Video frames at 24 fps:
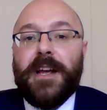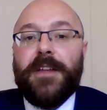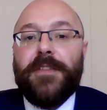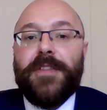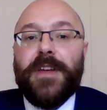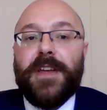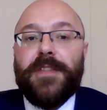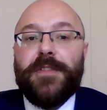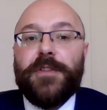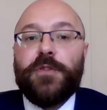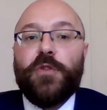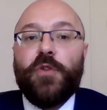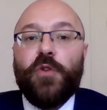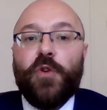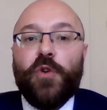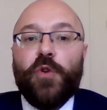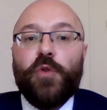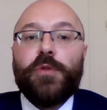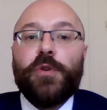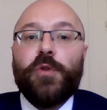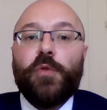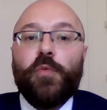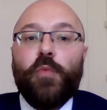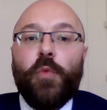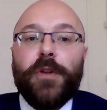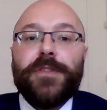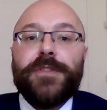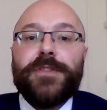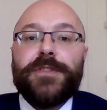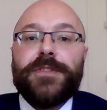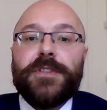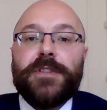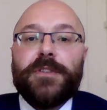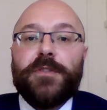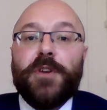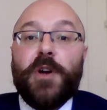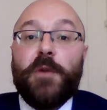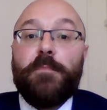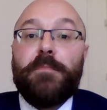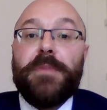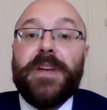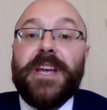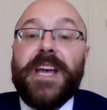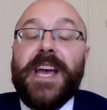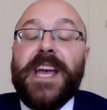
then the court will want to and be